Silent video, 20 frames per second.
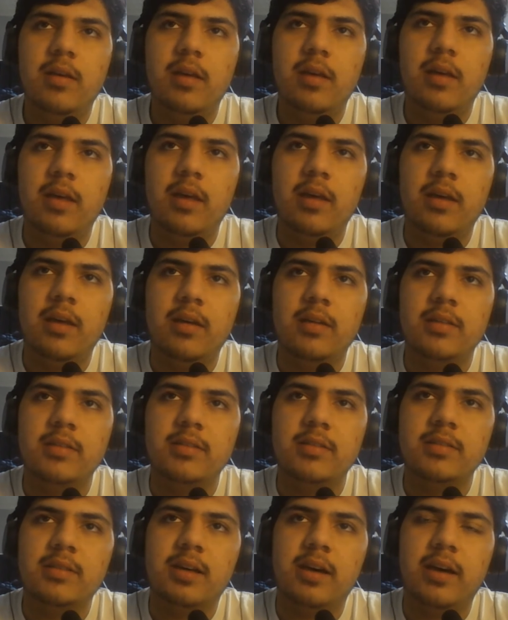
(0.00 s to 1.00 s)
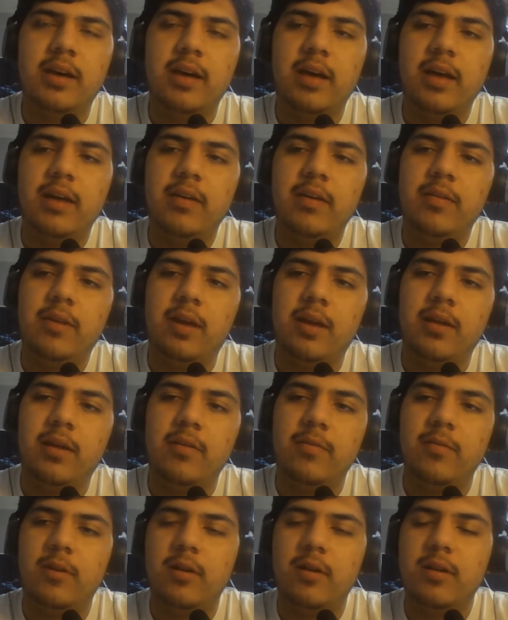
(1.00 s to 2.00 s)
and I head
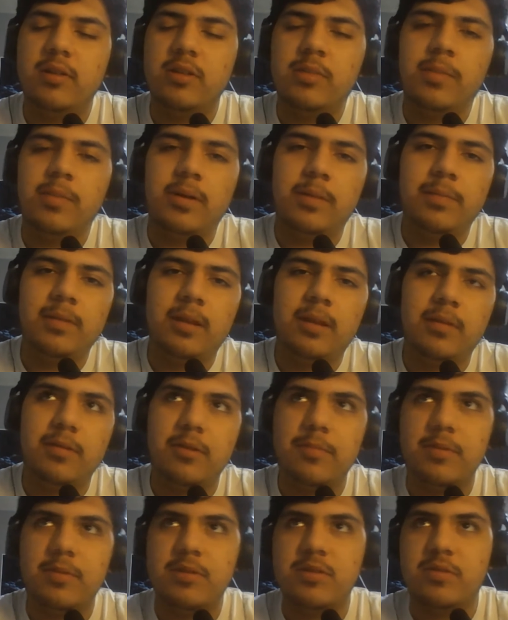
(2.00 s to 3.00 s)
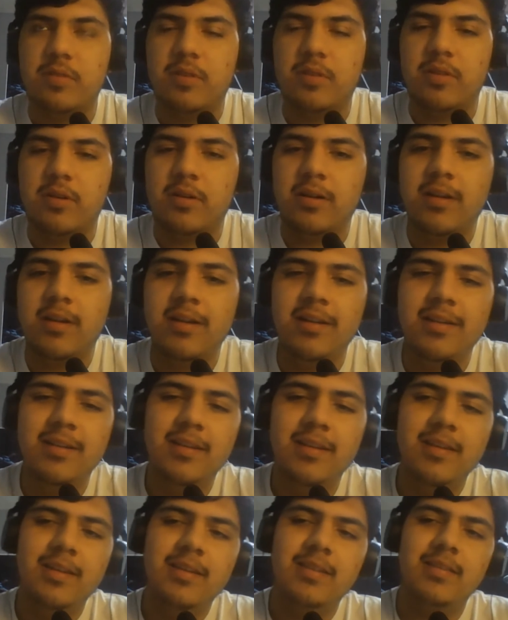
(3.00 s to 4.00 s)
over on jump on a plane with a bunch of other
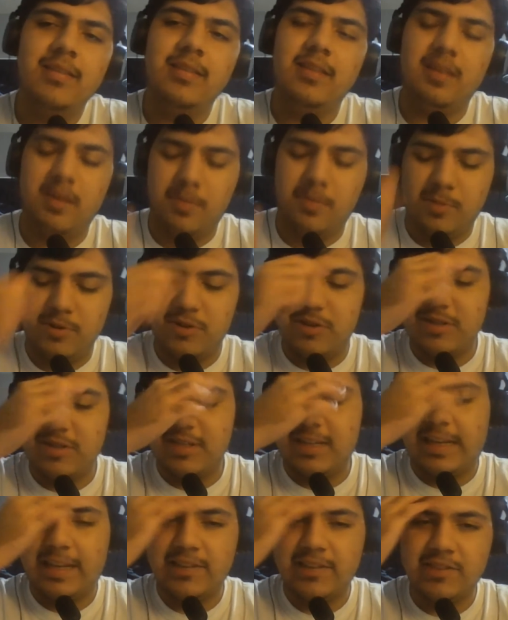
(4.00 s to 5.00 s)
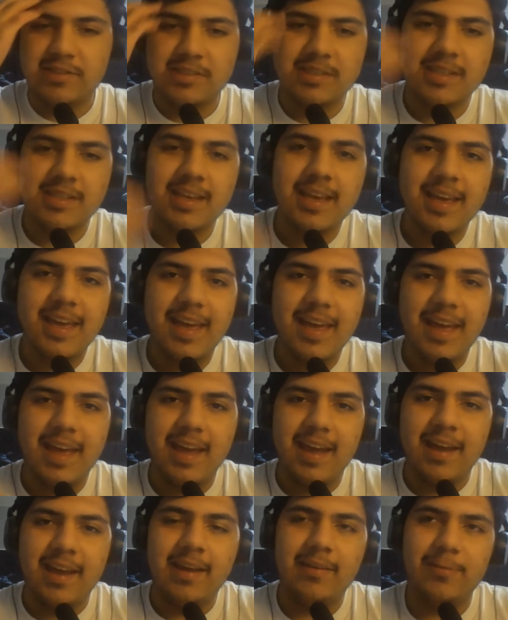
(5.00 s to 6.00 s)
immature teenagers,
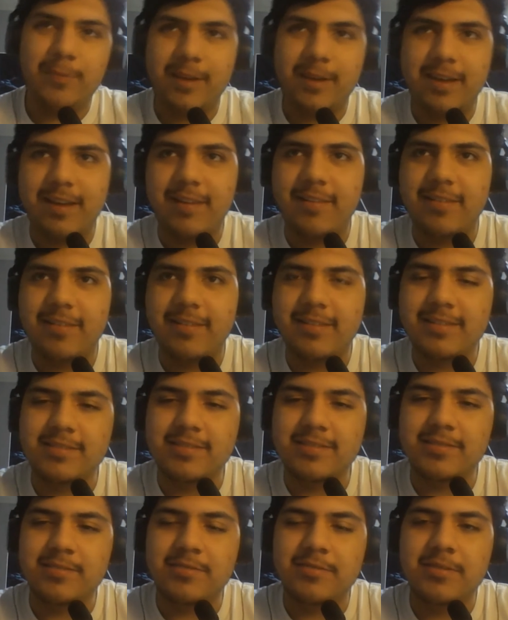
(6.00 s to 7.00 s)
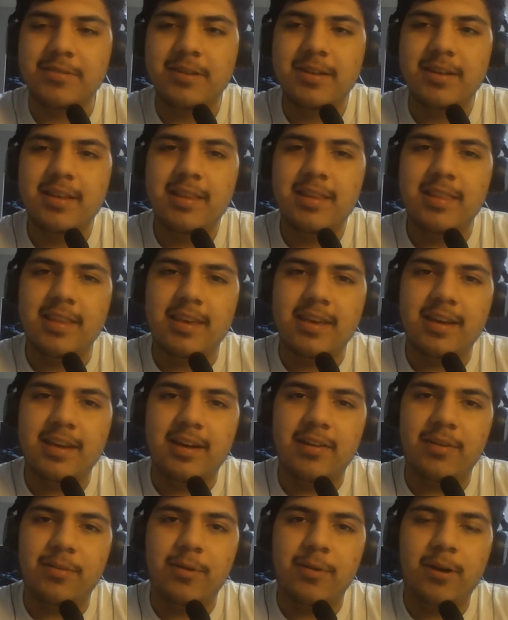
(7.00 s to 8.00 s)
and we head on to the
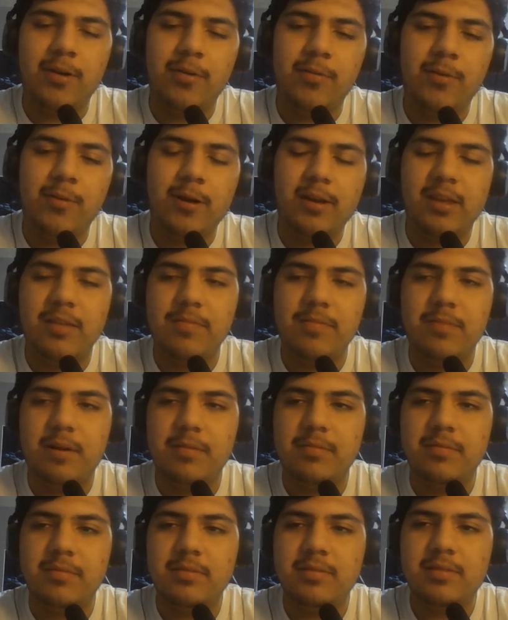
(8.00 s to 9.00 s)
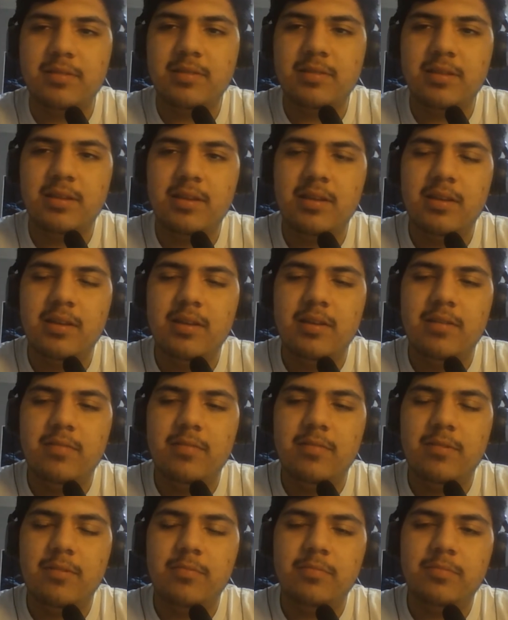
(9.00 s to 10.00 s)
Colorado Rocky Mountains.
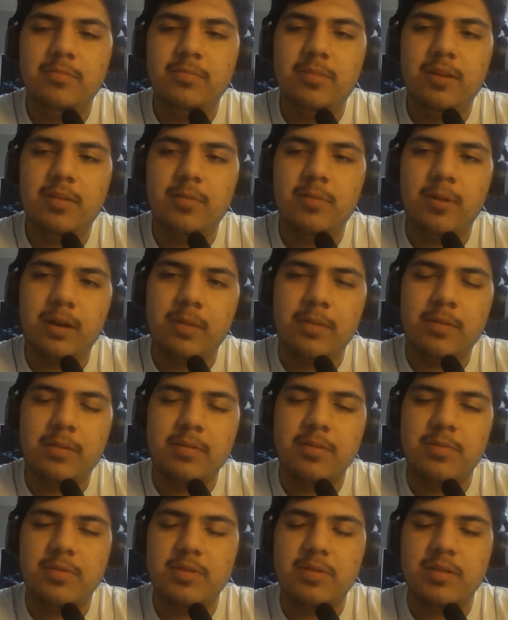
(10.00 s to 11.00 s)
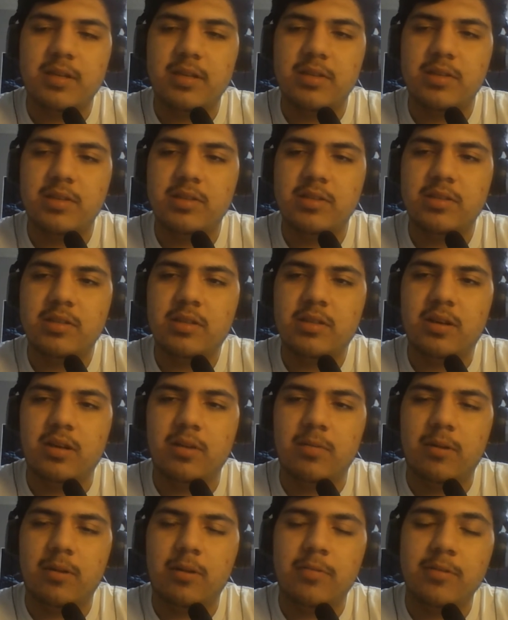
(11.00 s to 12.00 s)
Well, not the Rocky Mountains per se, just
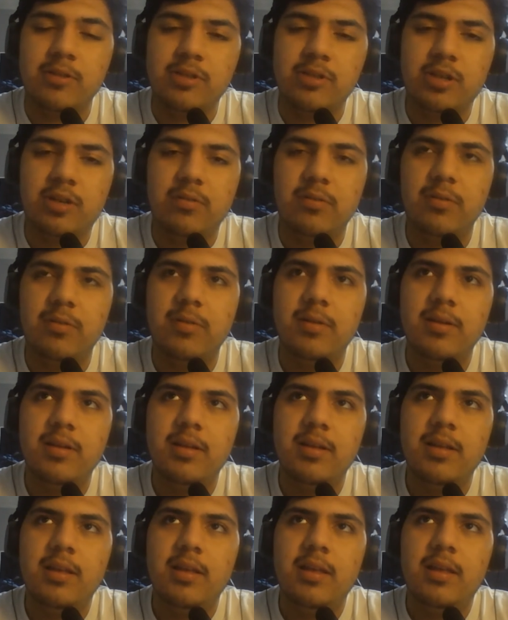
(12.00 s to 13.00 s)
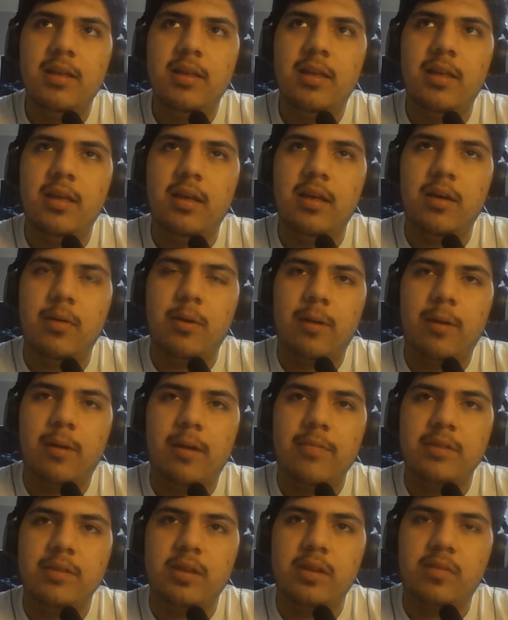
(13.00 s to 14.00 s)
Colorado in general. We
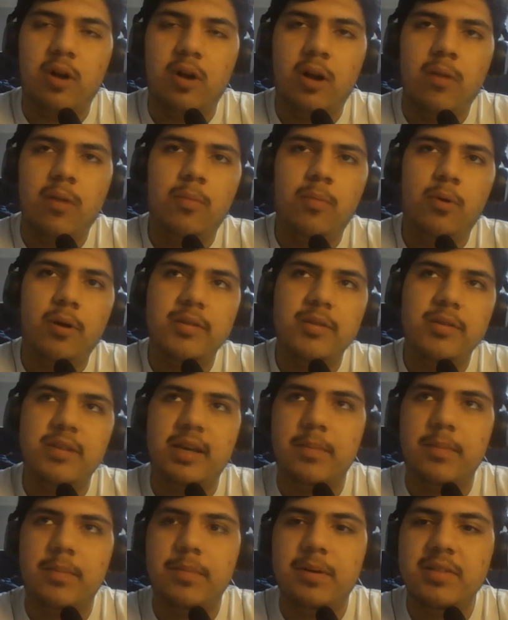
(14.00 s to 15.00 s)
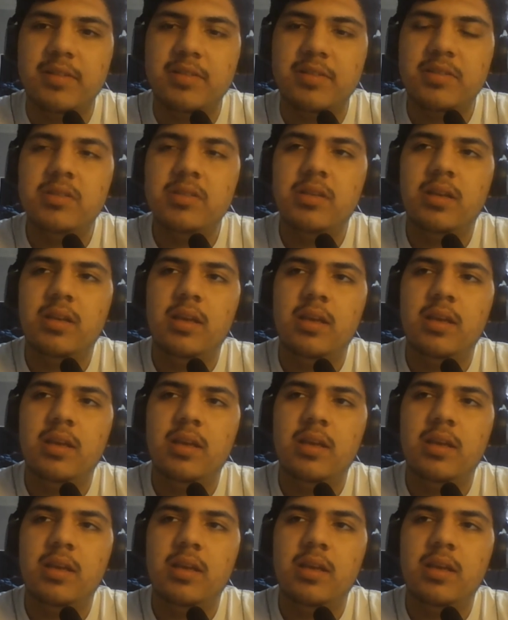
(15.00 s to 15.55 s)
arrive in Denver Airport, take a bus,